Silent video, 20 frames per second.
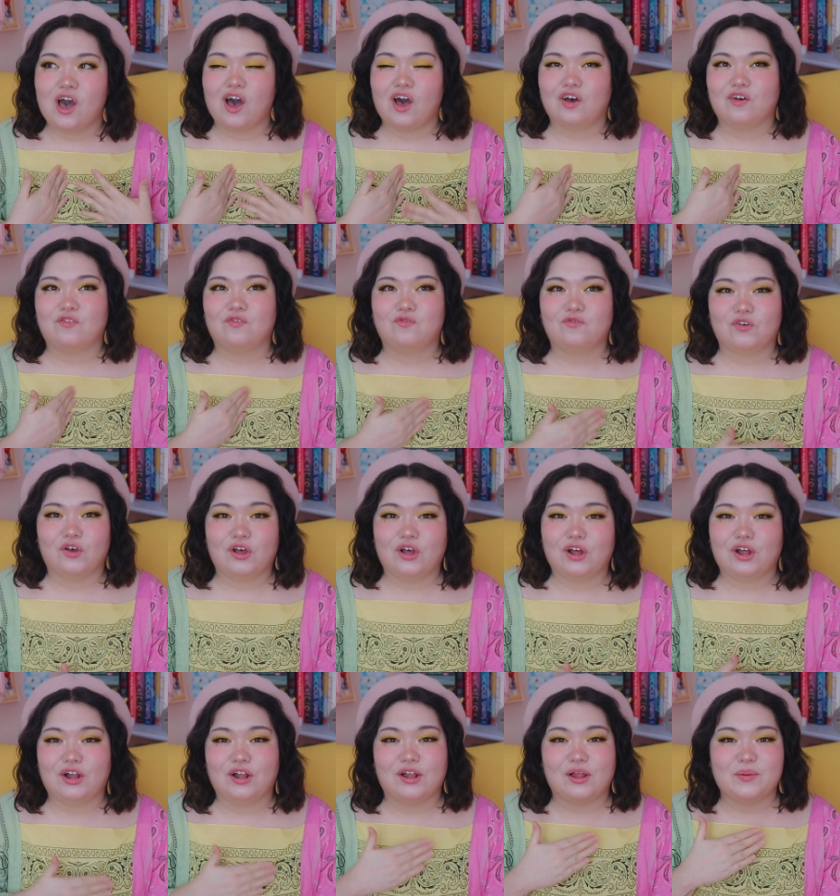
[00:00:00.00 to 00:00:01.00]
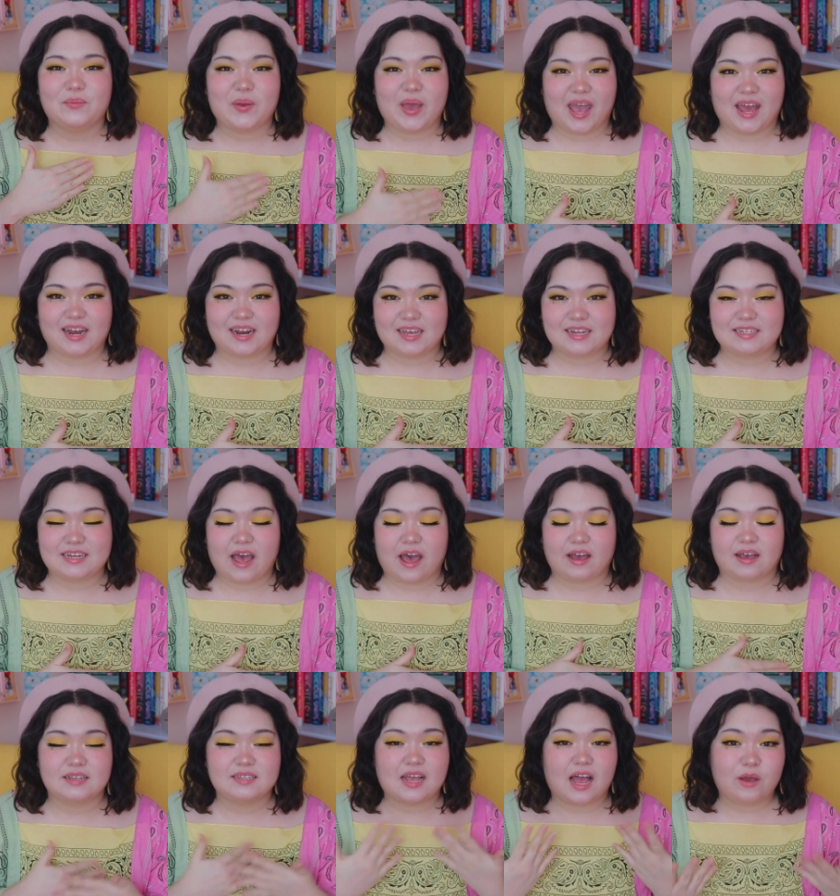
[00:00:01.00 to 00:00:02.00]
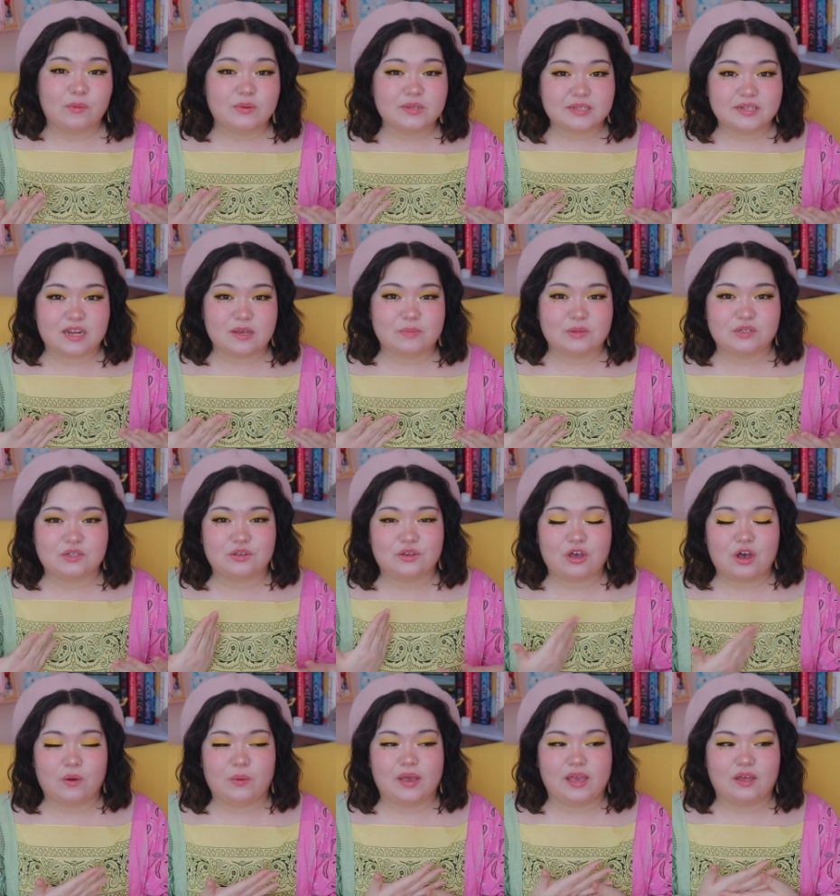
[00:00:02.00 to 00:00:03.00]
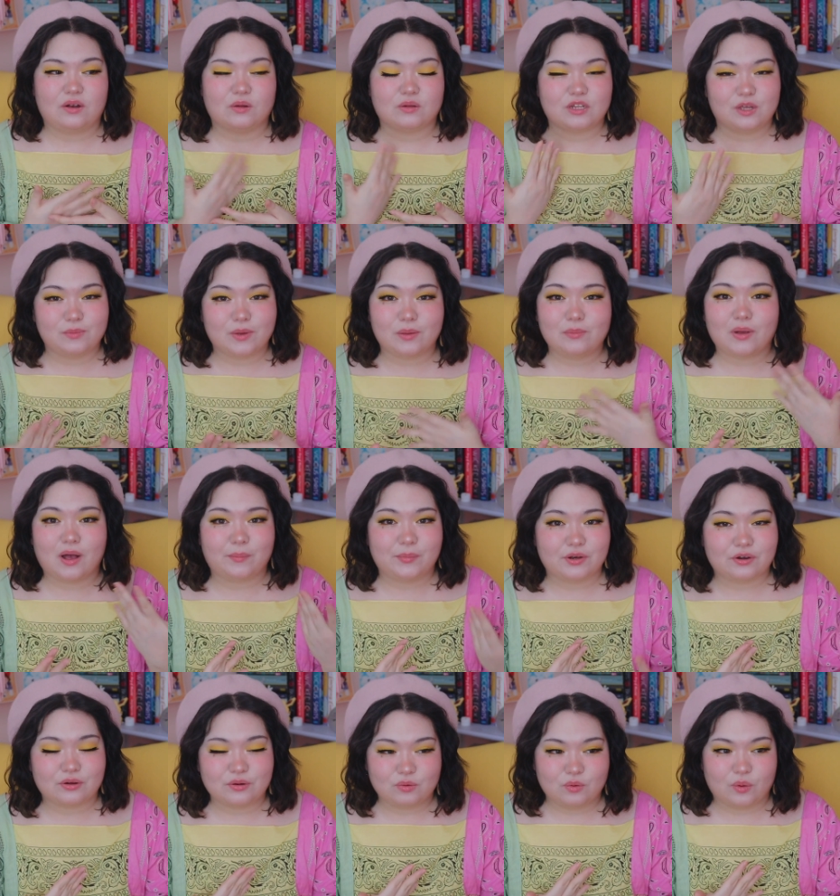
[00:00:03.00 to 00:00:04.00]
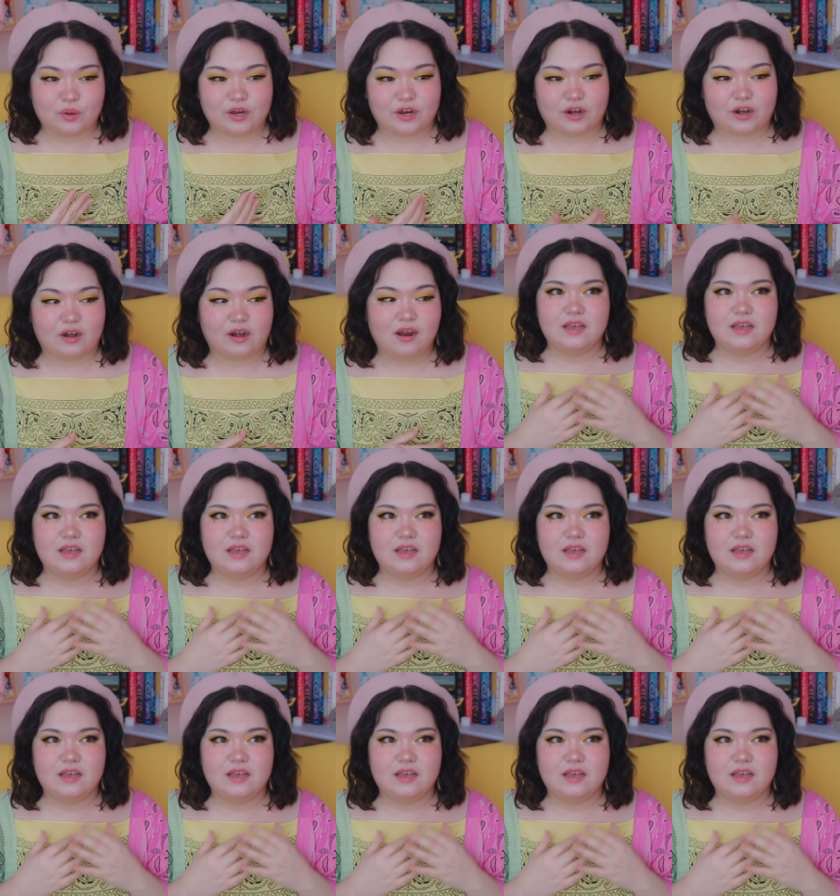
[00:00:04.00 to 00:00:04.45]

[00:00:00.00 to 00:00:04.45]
a full panic attack because I wasn't able to go in, only my mom and her lawyer.